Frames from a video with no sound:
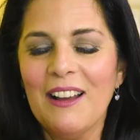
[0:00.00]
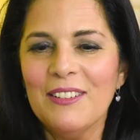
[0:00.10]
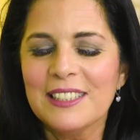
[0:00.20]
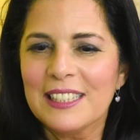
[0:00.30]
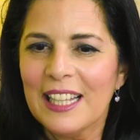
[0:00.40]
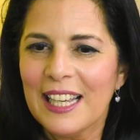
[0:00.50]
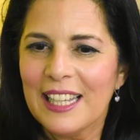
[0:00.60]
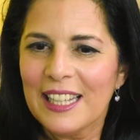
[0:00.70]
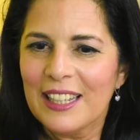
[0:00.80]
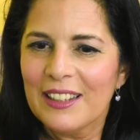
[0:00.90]
I was
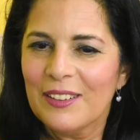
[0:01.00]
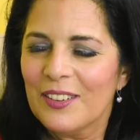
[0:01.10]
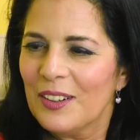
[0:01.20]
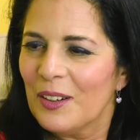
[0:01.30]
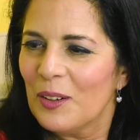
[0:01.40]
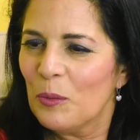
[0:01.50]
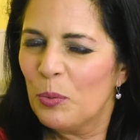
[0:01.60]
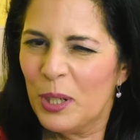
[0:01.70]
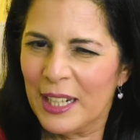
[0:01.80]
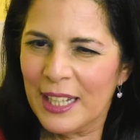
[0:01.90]
like clashing.
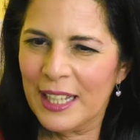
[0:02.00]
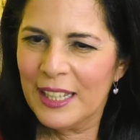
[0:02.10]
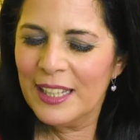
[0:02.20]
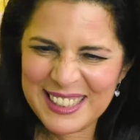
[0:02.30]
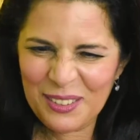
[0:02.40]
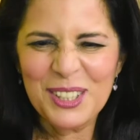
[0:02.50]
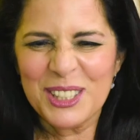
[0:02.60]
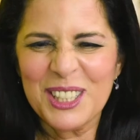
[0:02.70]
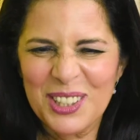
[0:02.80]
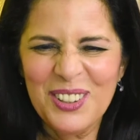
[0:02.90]
Really? Is that
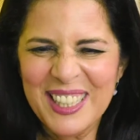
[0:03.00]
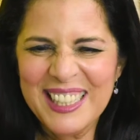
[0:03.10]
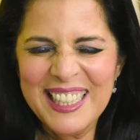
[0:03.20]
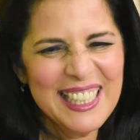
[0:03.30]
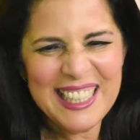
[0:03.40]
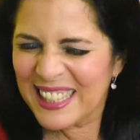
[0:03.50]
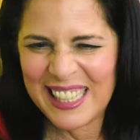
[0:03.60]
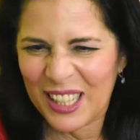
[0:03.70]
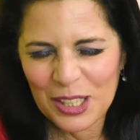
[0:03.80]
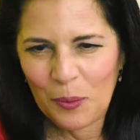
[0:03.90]
what you're doing? That's
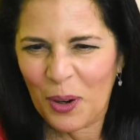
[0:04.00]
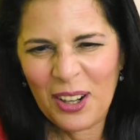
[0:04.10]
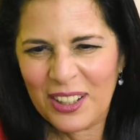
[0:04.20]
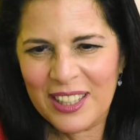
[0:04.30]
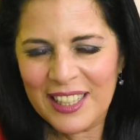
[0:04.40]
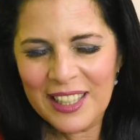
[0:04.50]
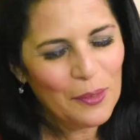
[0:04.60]
not going to work.